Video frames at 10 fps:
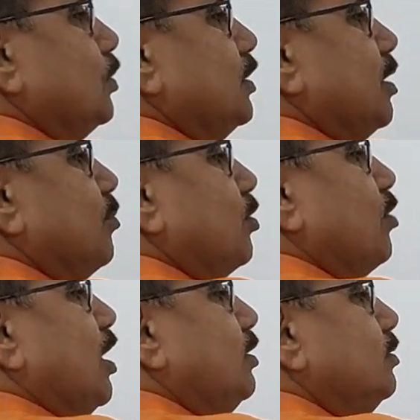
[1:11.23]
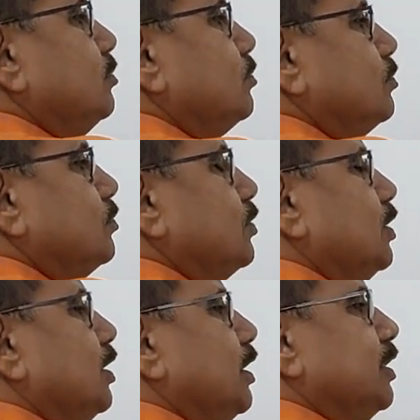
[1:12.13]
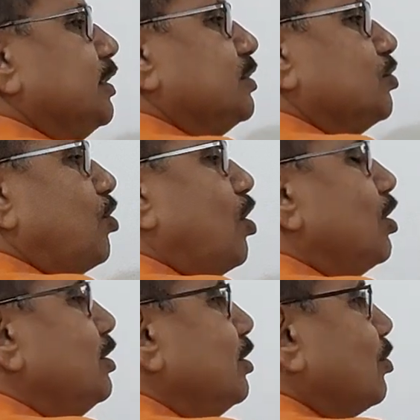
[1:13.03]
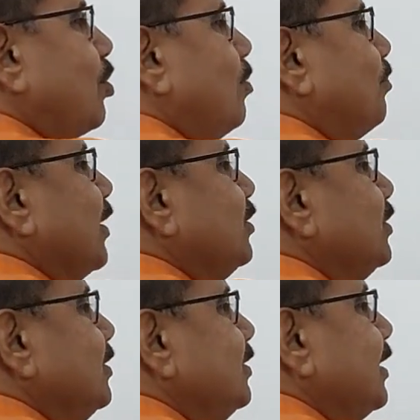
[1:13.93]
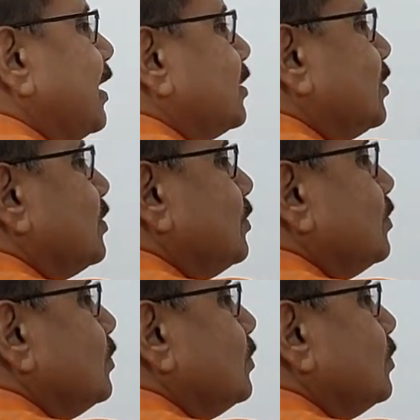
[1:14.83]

number one, it is called compression index.